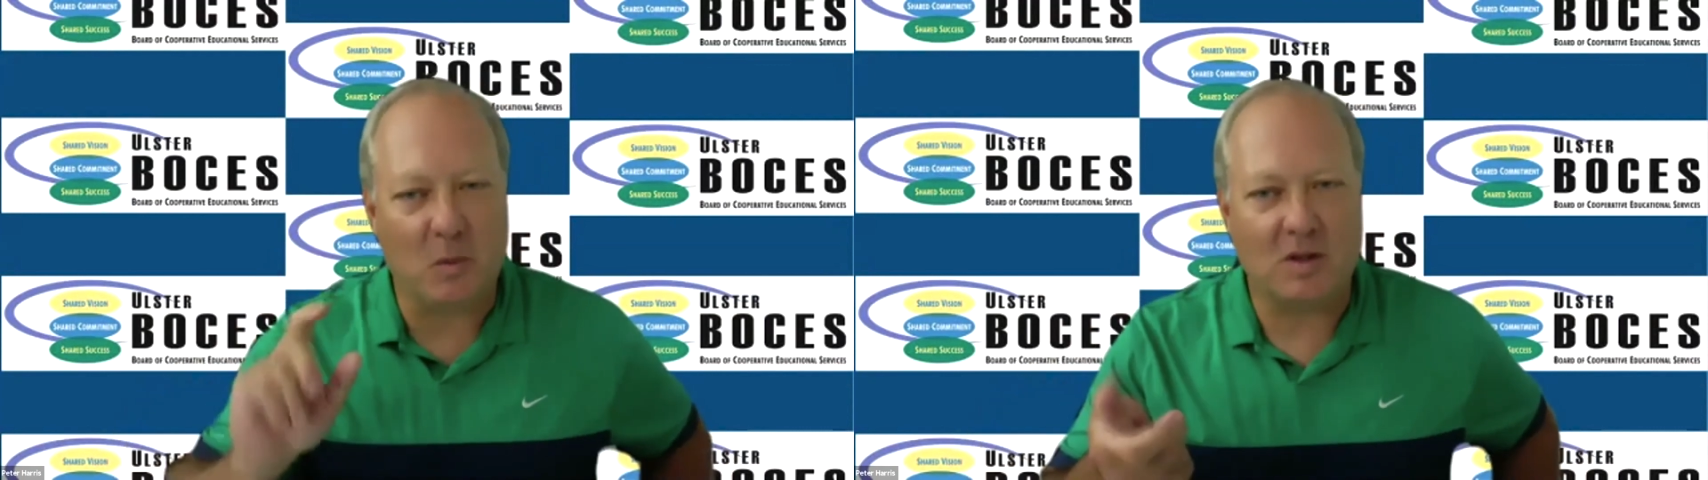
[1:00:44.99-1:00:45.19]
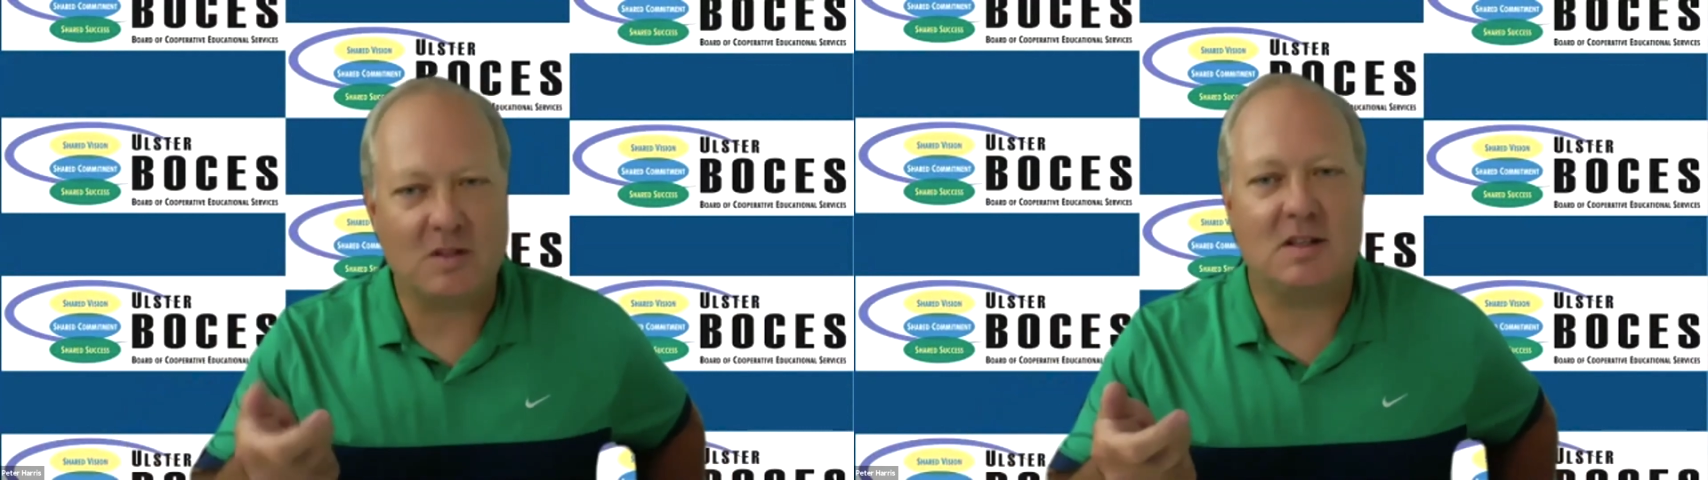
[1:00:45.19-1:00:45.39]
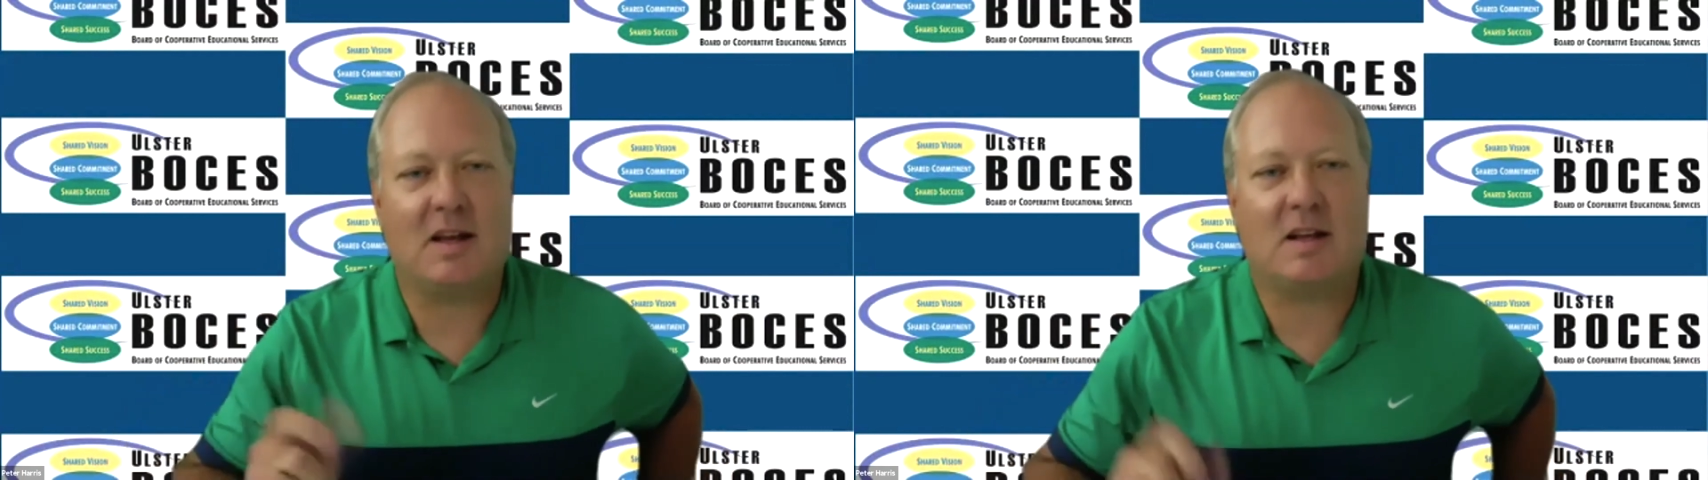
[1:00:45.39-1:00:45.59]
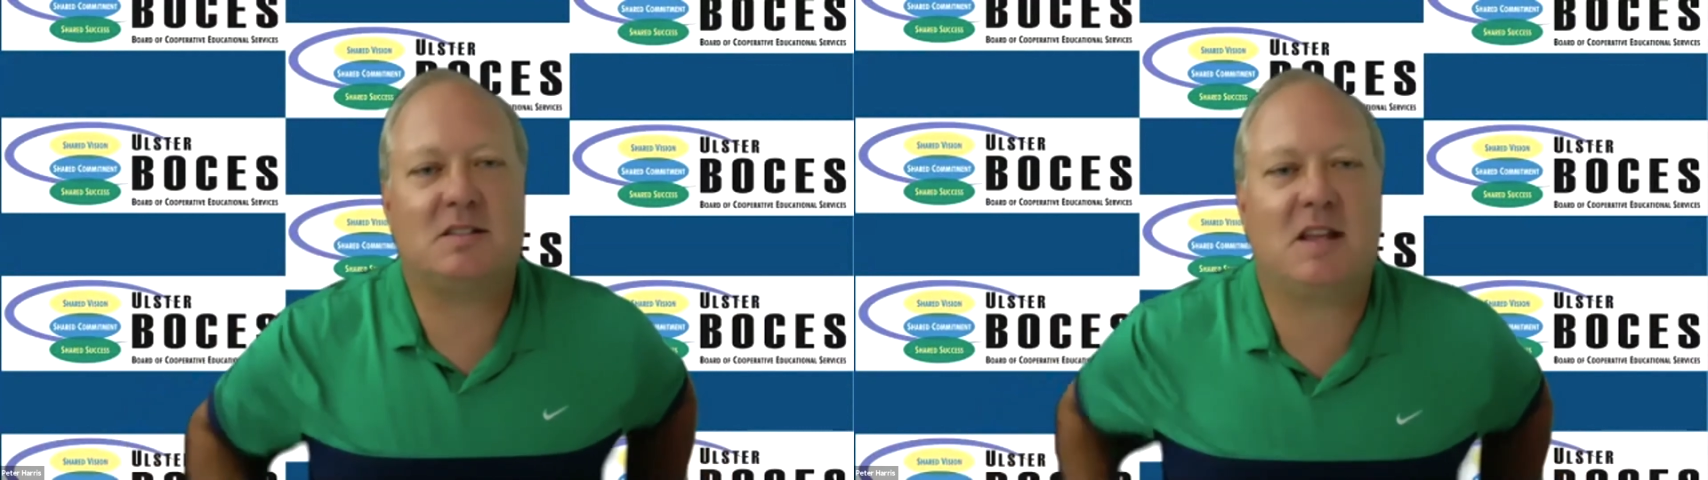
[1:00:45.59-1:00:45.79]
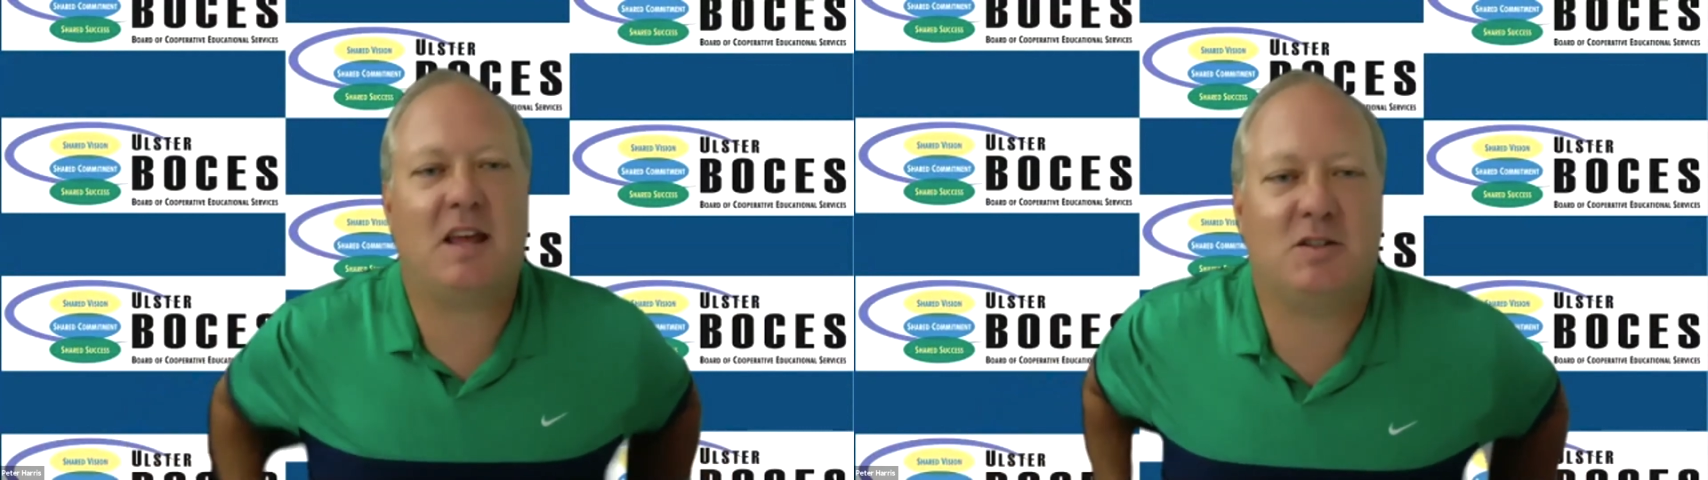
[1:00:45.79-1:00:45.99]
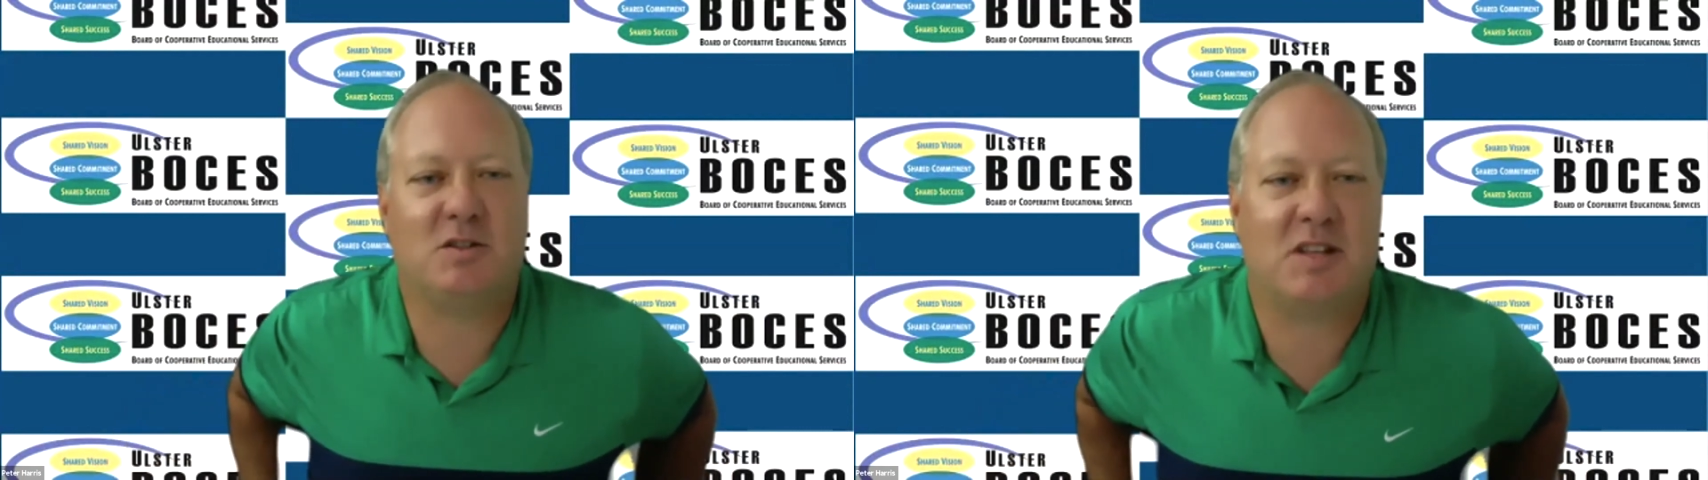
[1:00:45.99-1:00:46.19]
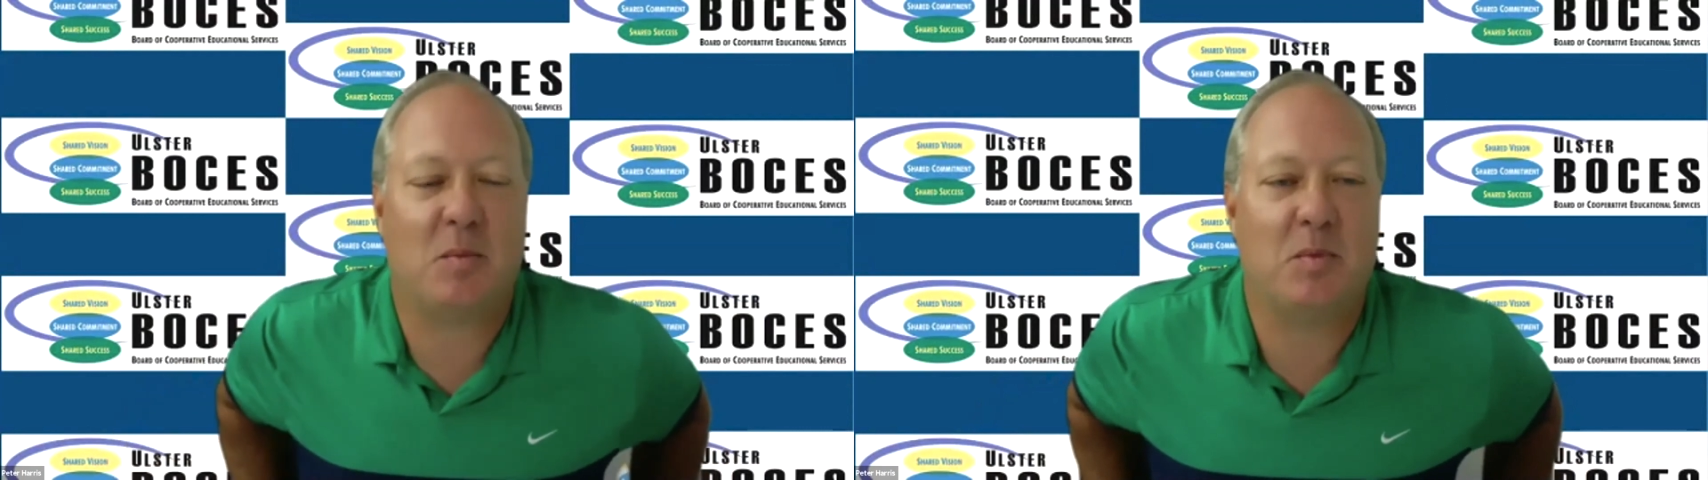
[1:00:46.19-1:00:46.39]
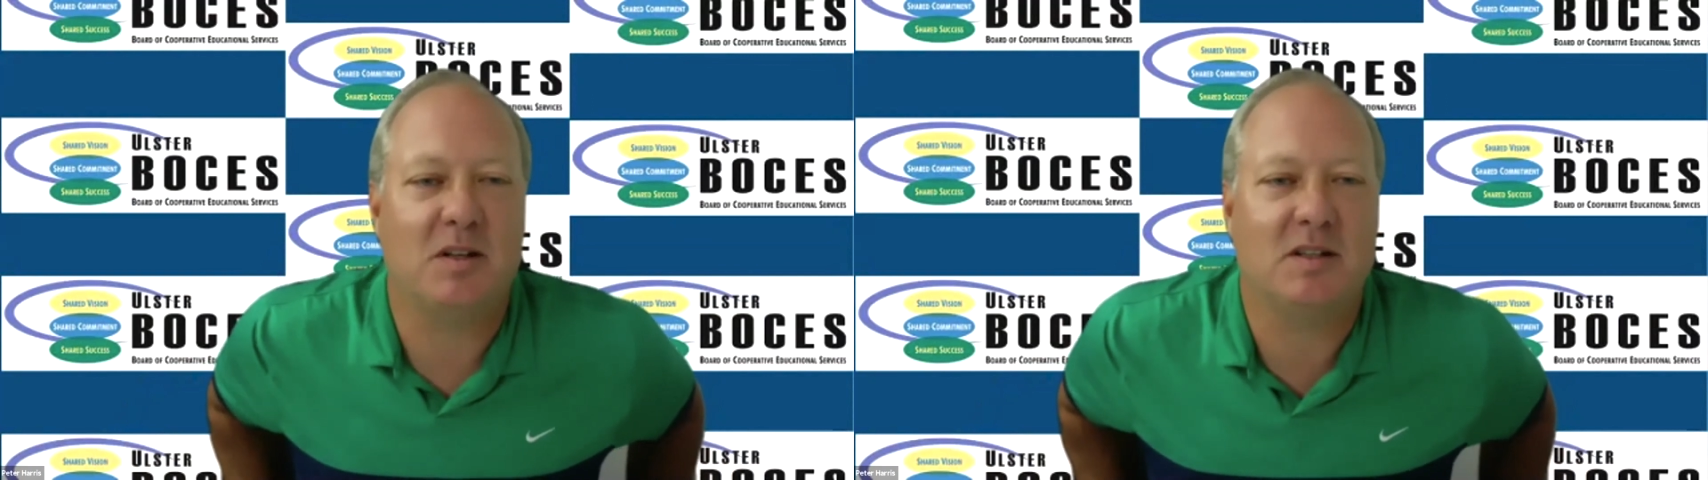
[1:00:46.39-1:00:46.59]
what's the next stage or
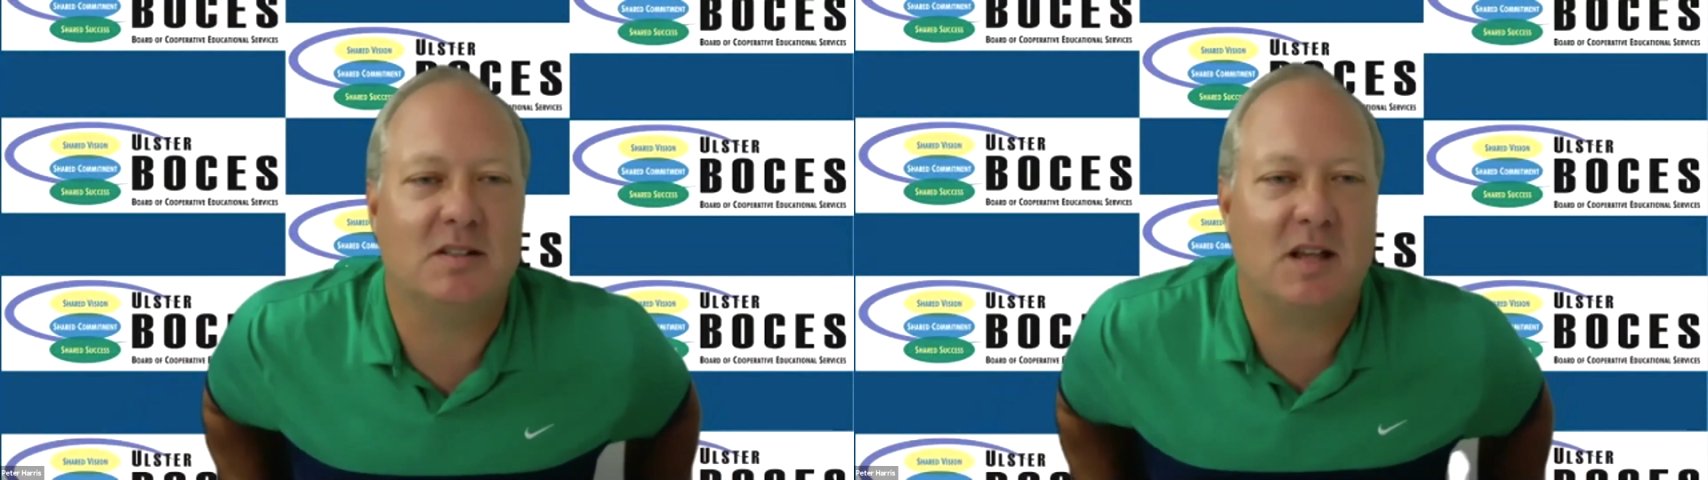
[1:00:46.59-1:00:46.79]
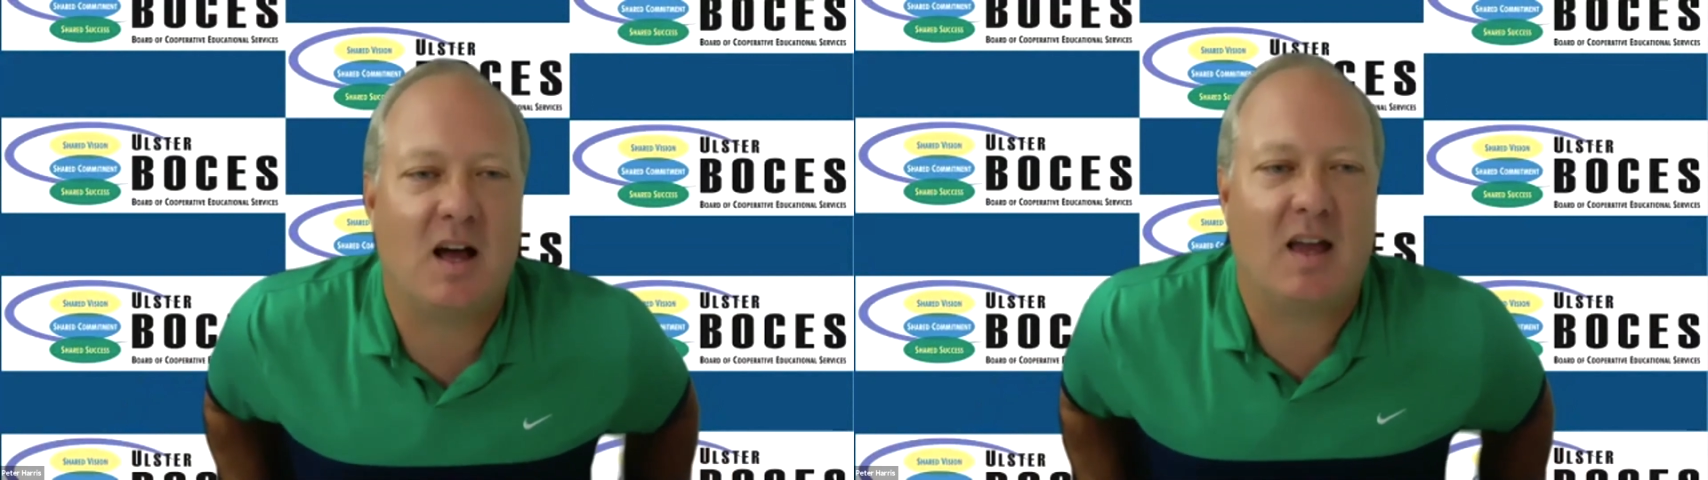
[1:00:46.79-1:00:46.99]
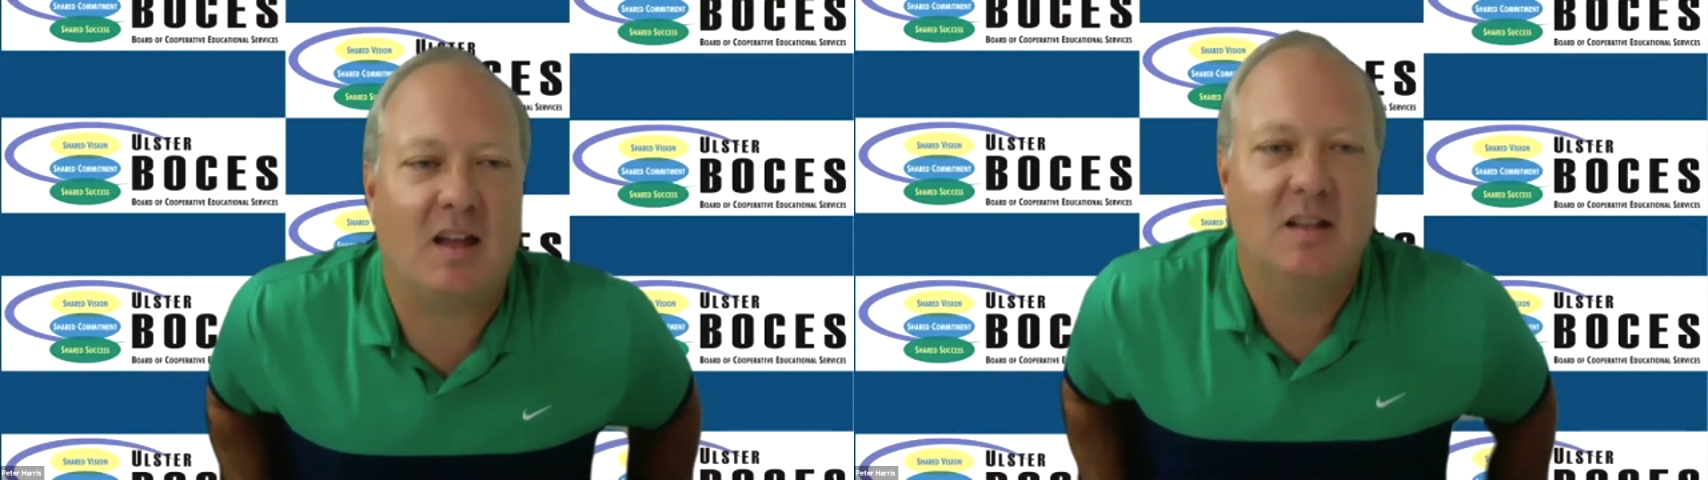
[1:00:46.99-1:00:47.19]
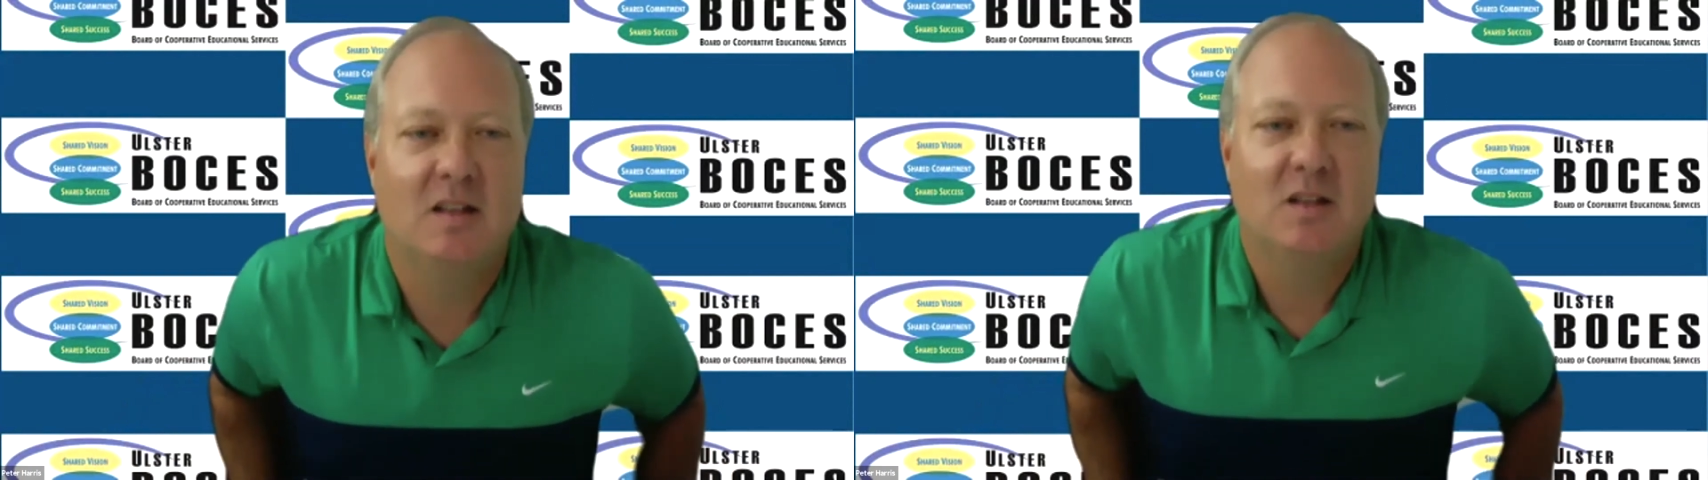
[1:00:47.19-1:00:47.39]
step in design,